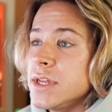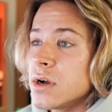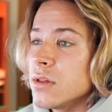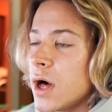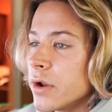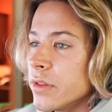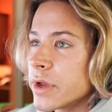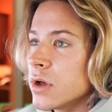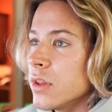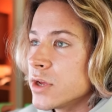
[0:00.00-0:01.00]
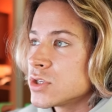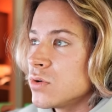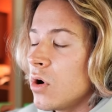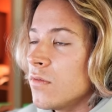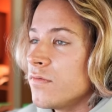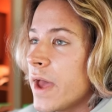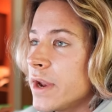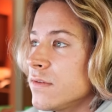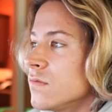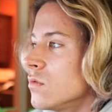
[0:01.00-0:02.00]
eating a lot of like cholesterol
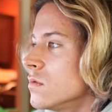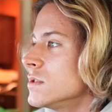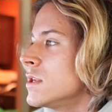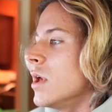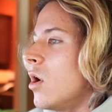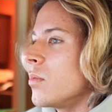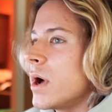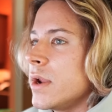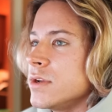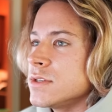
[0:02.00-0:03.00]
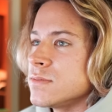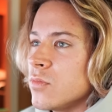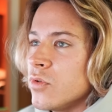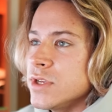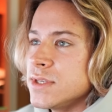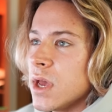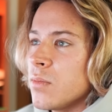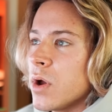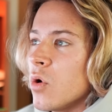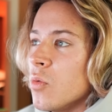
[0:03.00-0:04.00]
fatty foods to help kind of just reset
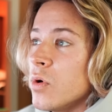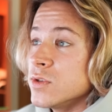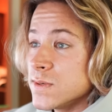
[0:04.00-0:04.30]
my hormones,